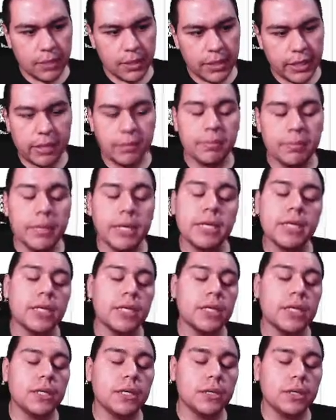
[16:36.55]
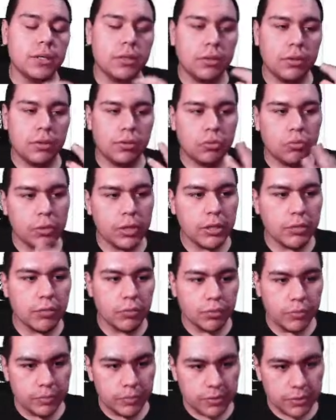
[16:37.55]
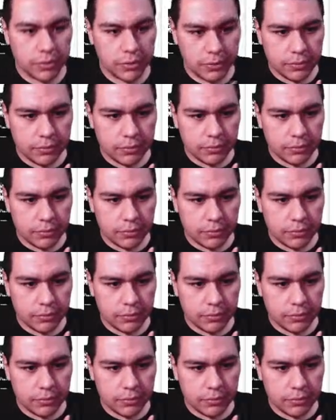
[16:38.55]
and I'm making 3 groups.